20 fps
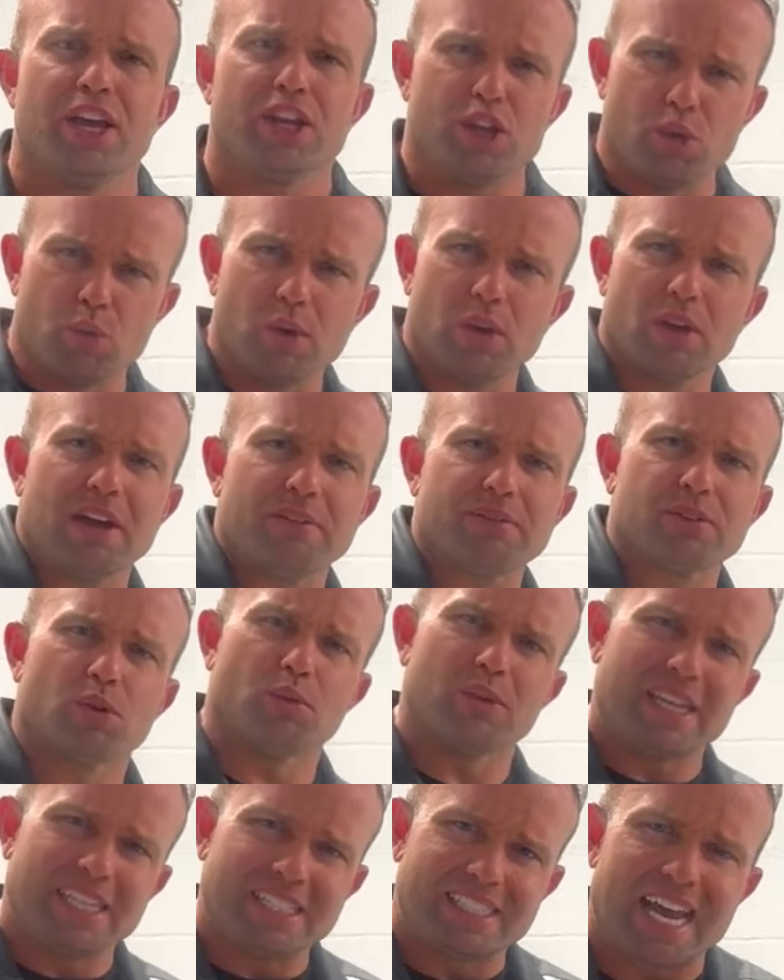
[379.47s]
You will have to
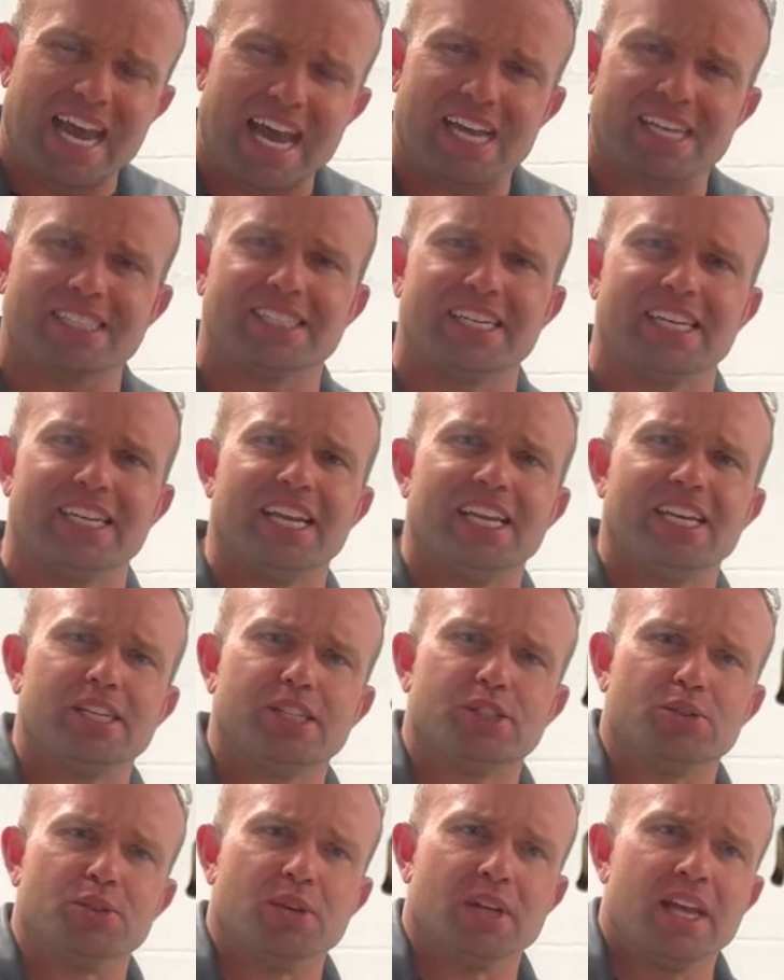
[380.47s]
retest in
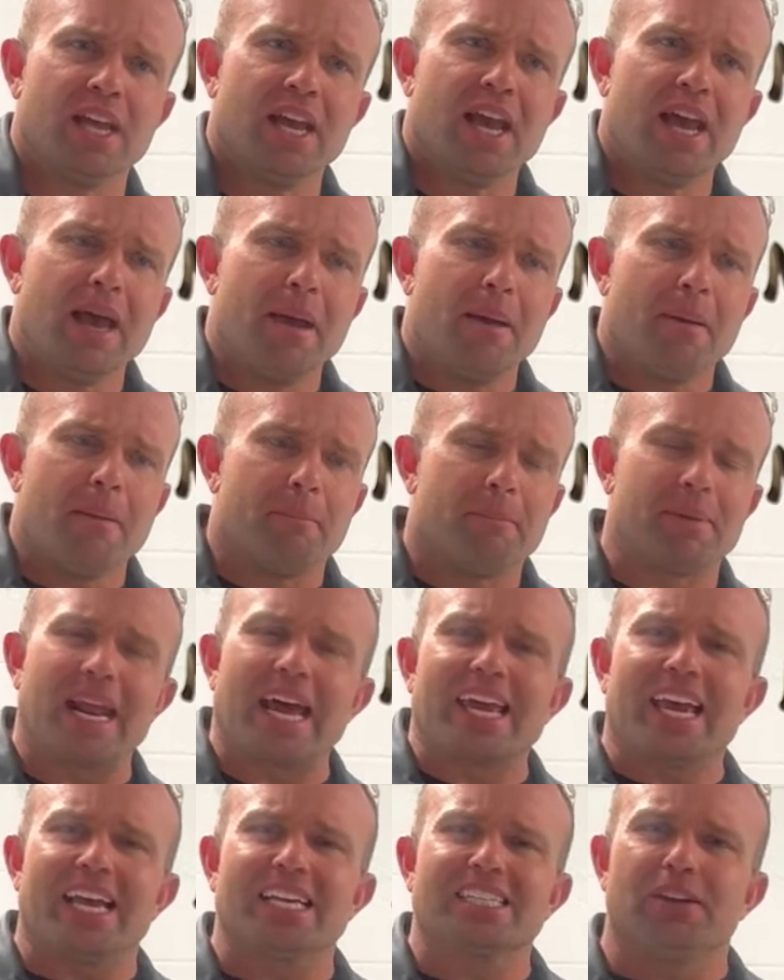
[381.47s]
industry, but
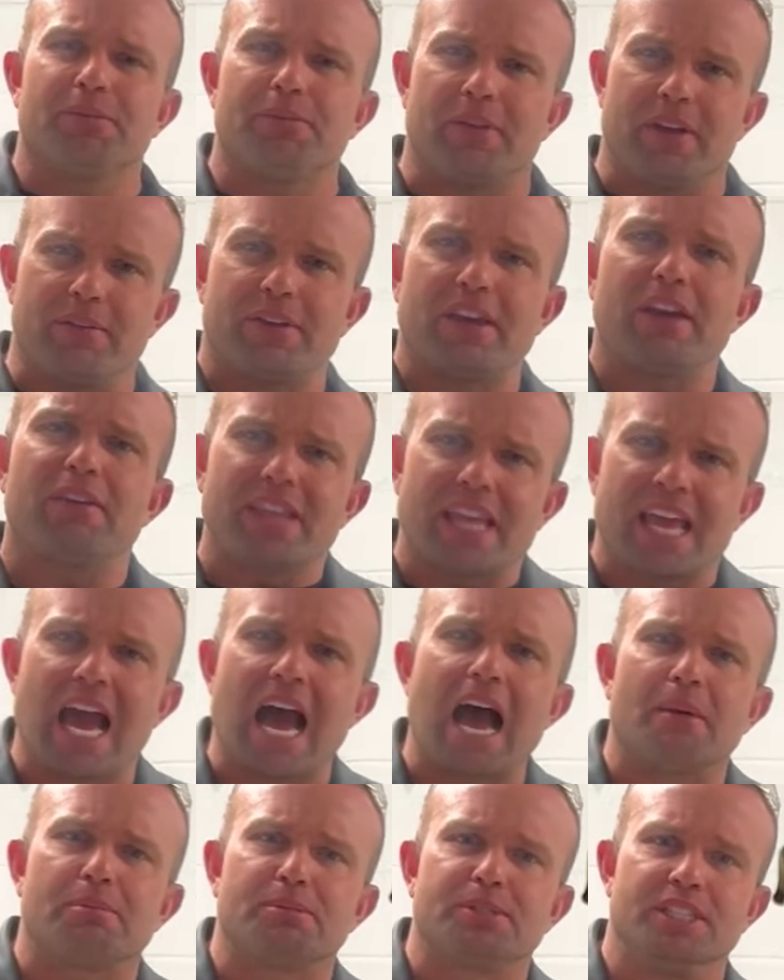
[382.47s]
I guess if given the
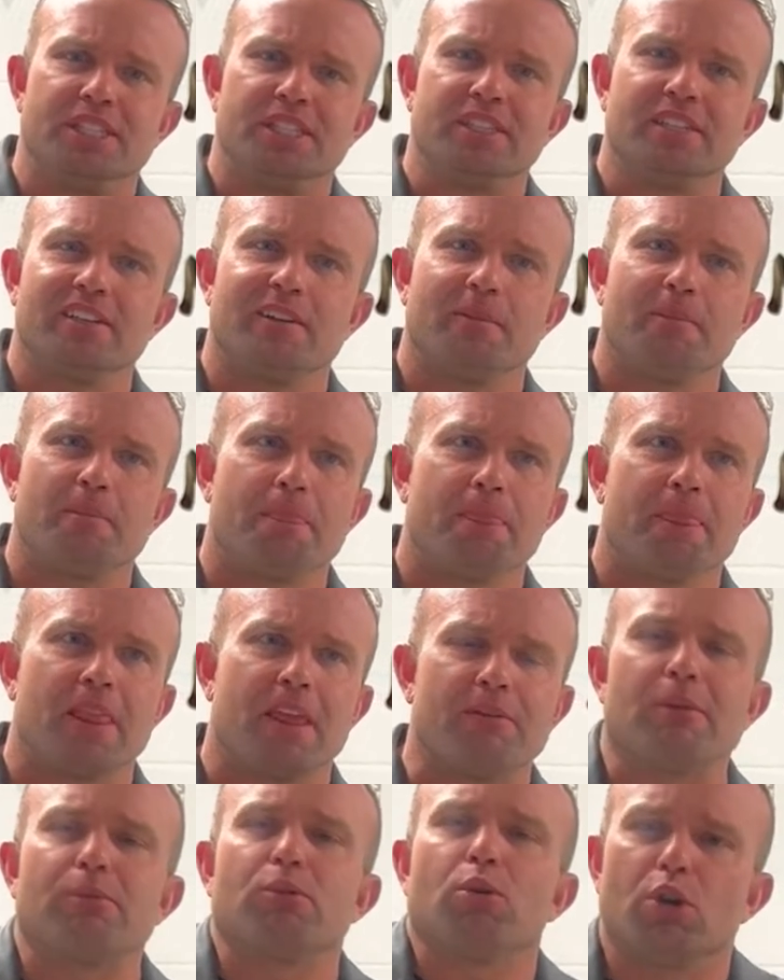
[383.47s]
option,
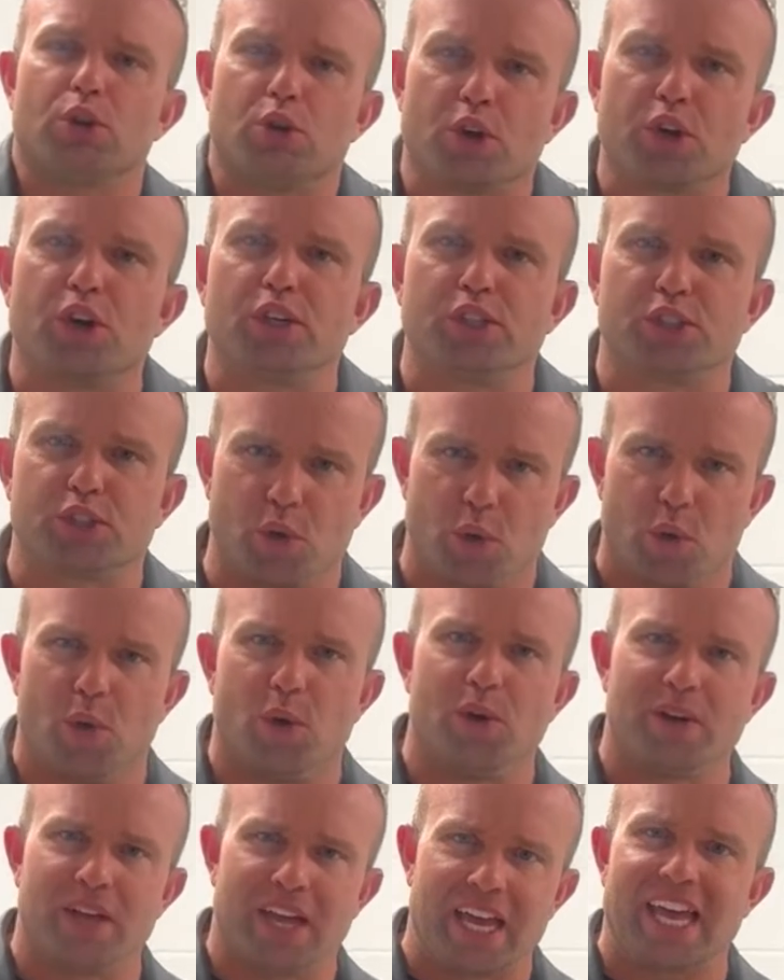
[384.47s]
if I'm going to a good
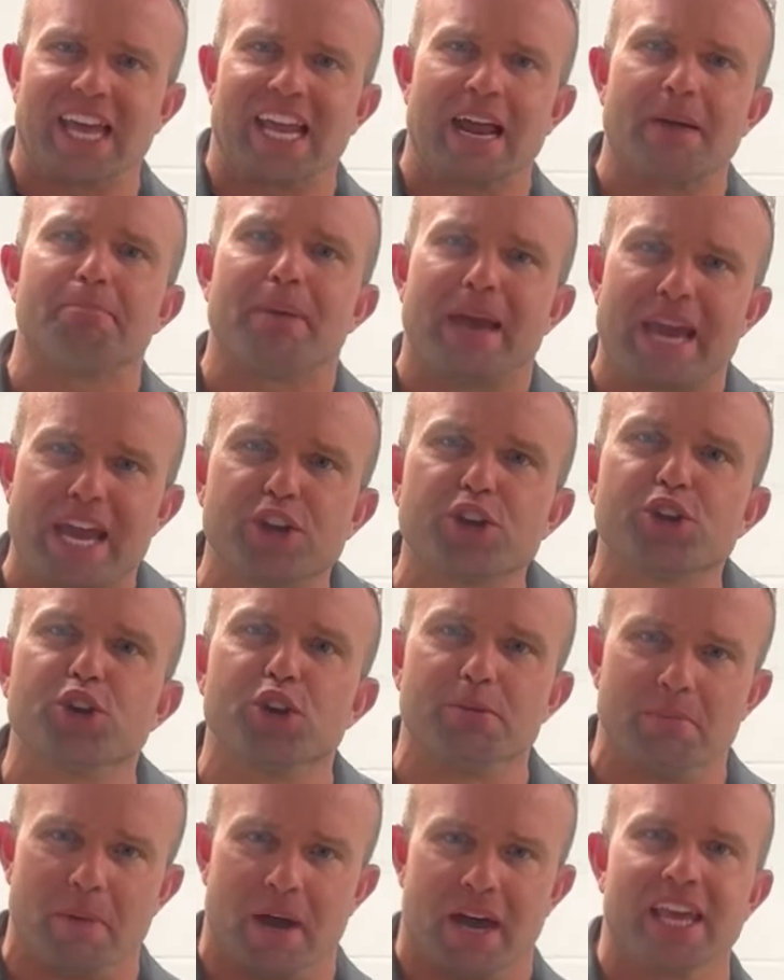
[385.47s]
school and I'm paying
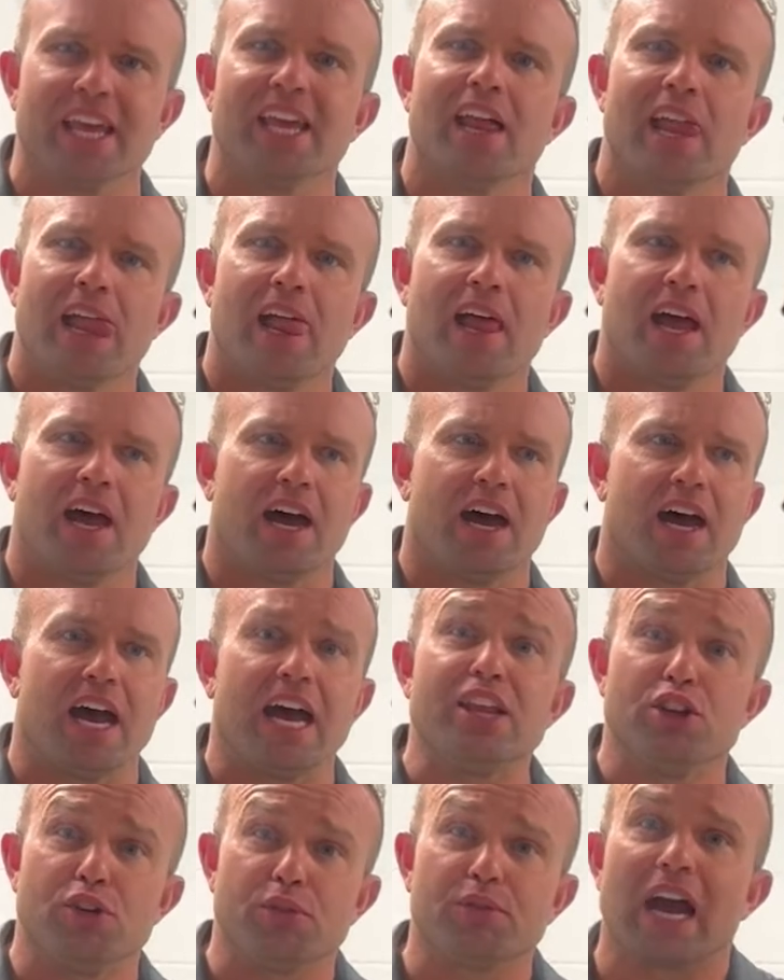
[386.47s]
good money
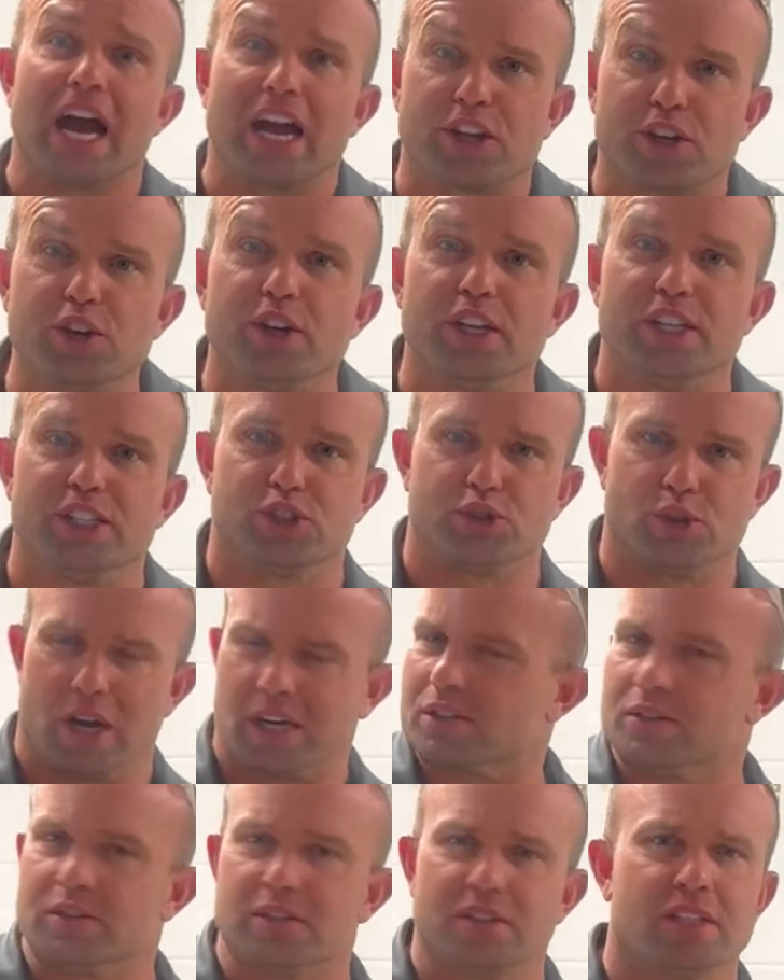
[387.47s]
and you've got good
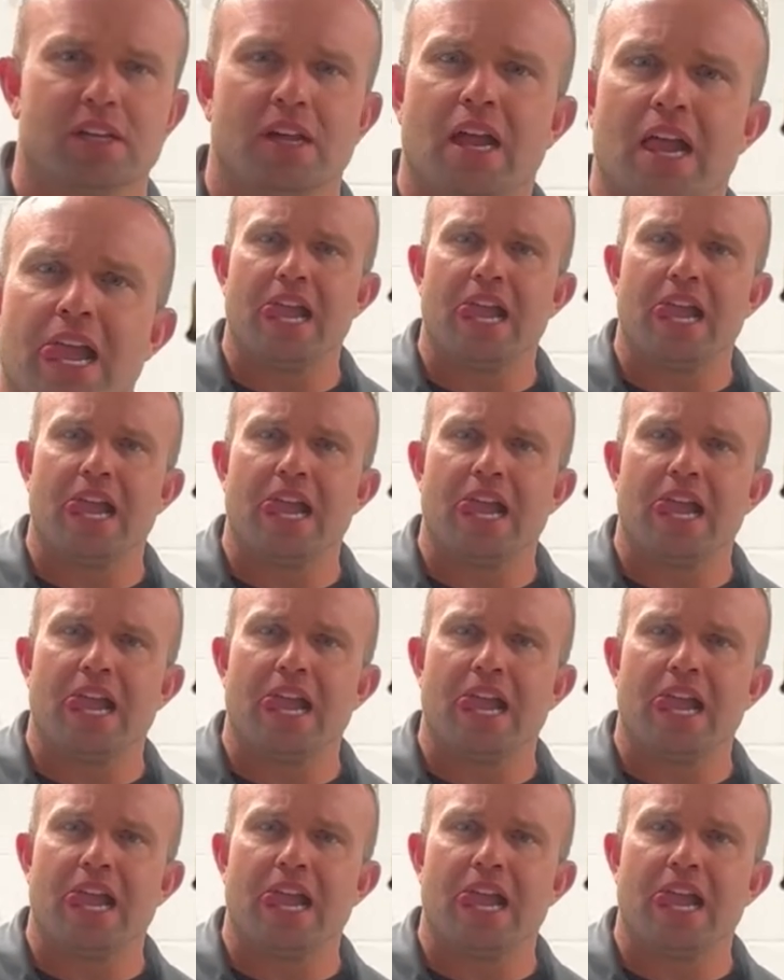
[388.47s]
instructors,